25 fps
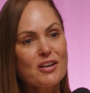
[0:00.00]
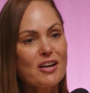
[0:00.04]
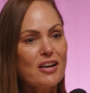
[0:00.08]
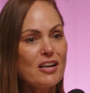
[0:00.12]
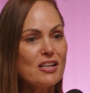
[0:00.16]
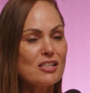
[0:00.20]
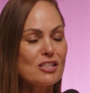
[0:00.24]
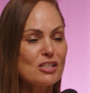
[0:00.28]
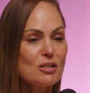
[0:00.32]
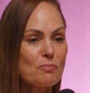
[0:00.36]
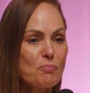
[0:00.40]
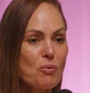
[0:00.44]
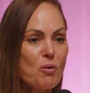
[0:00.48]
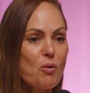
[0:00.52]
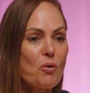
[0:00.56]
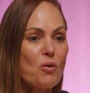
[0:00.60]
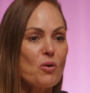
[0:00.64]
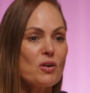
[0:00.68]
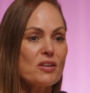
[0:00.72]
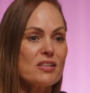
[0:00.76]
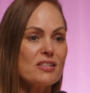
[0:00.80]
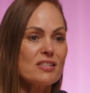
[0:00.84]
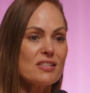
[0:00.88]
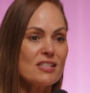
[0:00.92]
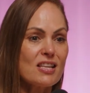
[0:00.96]

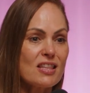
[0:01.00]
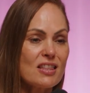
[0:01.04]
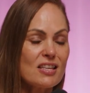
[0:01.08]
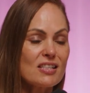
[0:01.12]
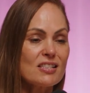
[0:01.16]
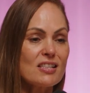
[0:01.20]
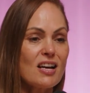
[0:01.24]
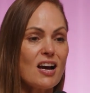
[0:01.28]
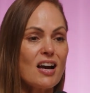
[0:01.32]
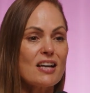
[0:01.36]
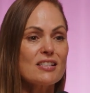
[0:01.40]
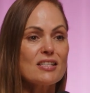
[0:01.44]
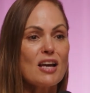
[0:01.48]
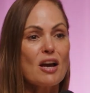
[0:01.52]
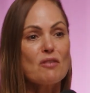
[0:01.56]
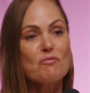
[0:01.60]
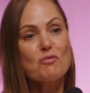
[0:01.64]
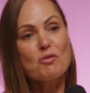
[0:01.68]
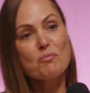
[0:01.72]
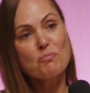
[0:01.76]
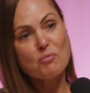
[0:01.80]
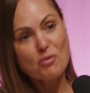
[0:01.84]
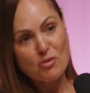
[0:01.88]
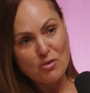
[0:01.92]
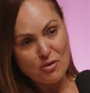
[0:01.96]
support, synthesize and
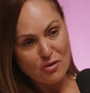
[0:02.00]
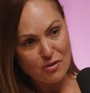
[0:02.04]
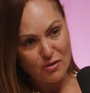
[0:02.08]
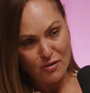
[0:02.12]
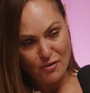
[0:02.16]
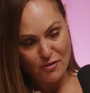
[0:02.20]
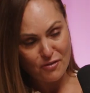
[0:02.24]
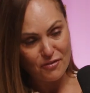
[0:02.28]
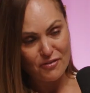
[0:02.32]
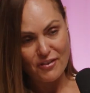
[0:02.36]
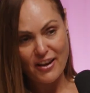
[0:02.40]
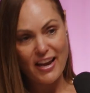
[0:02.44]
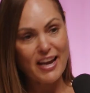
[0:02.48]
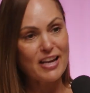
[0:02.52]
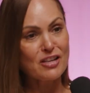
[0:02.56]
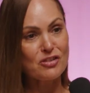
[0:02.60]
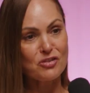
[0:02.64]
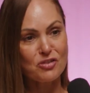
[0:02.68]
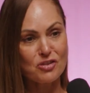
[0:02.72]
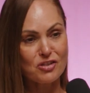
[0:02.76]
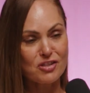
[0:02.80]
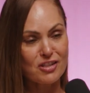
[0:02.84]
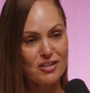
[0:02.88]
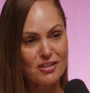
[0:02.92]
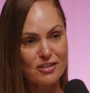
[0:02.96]
remove
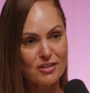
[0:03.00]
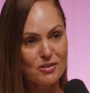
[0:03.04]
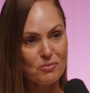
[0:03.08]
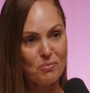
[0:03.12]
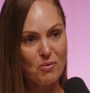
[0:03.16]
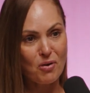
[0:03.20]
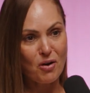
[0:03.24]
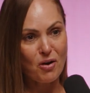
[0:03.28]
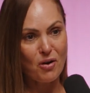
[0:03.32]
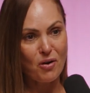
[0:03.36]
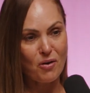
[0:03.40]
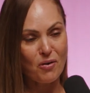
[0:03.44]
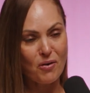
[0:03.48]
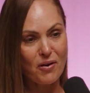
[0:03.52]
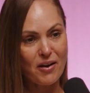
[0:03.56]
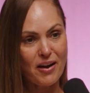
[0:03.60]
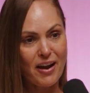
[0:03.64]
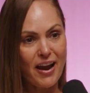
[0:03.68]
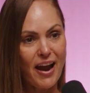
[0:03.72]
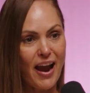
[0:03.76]
estrogen as well.